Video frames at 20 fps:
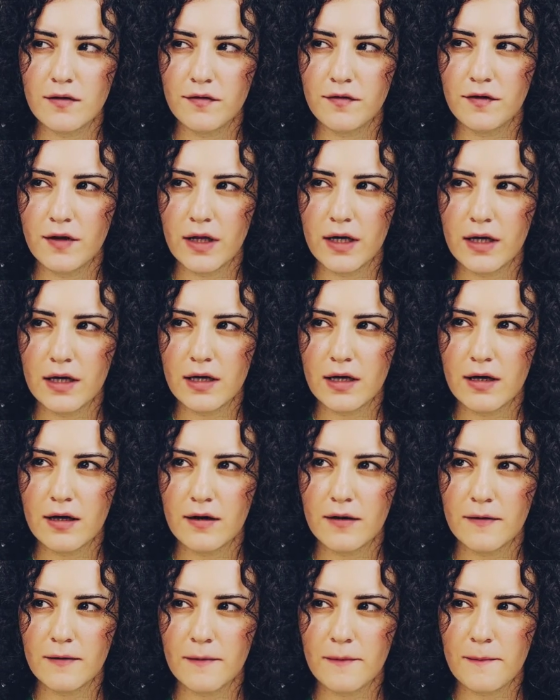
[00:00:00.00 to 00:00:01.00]
like
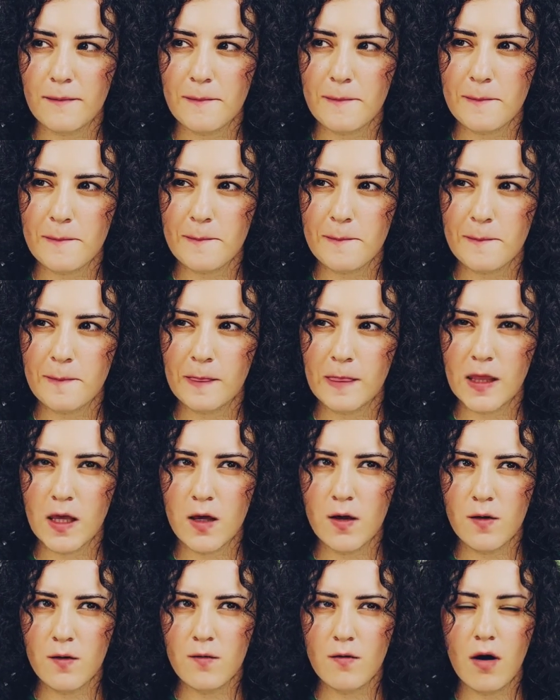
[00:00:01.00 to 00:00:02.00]

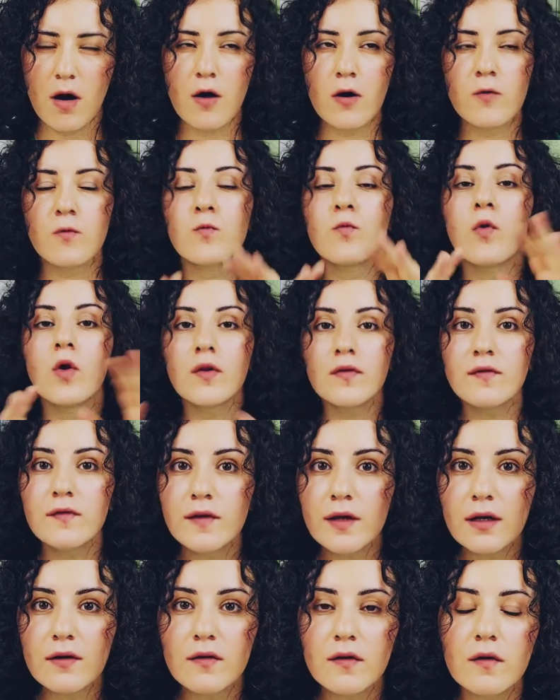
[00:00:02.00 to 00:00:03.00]
you are
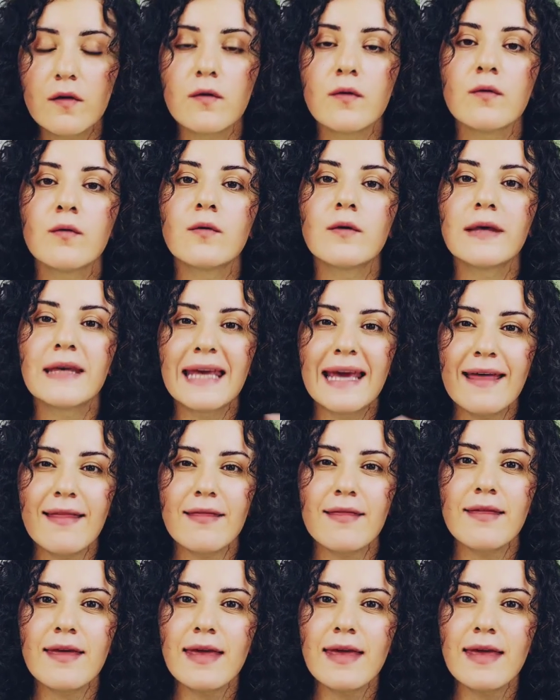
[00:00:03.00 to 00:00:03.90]
wanting to get the